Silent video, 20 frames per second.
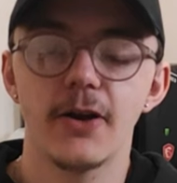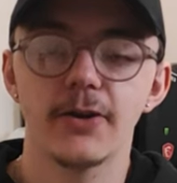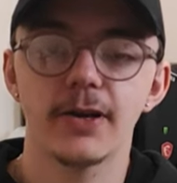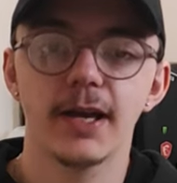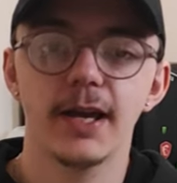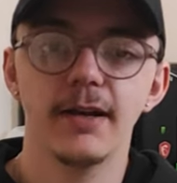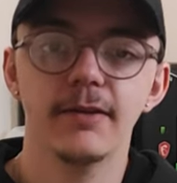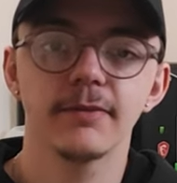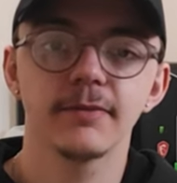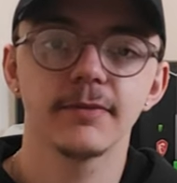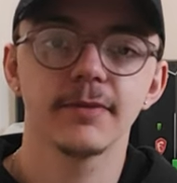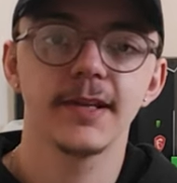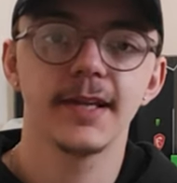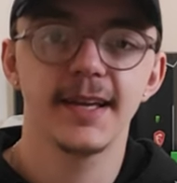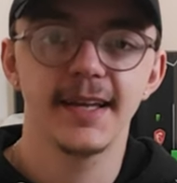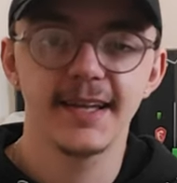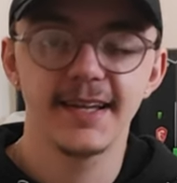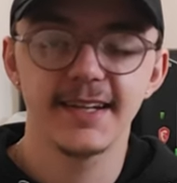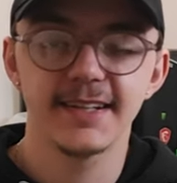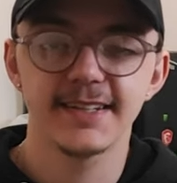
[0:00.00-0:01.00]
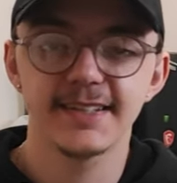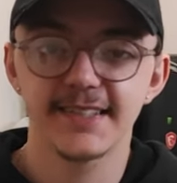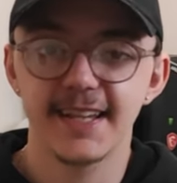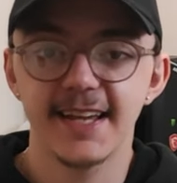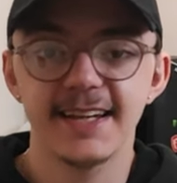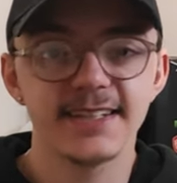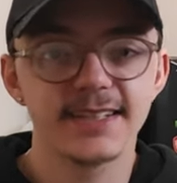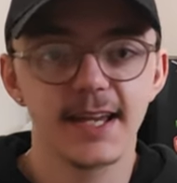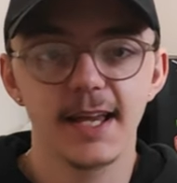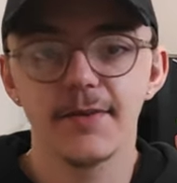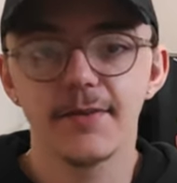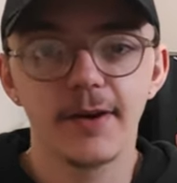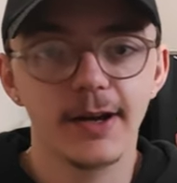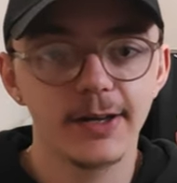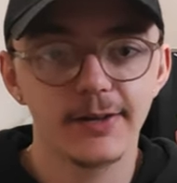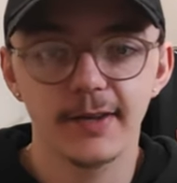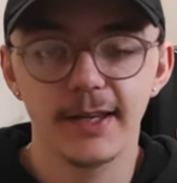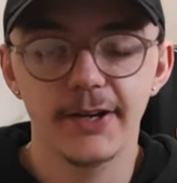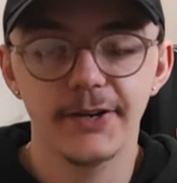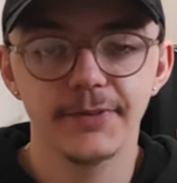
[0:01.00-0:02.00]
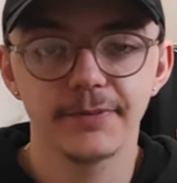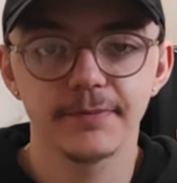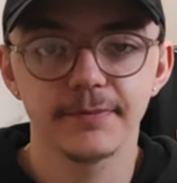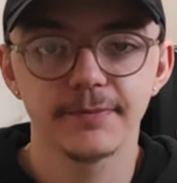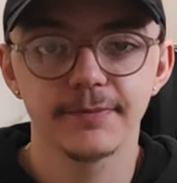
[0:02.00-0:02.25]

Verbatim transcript: okay, stay safe out there.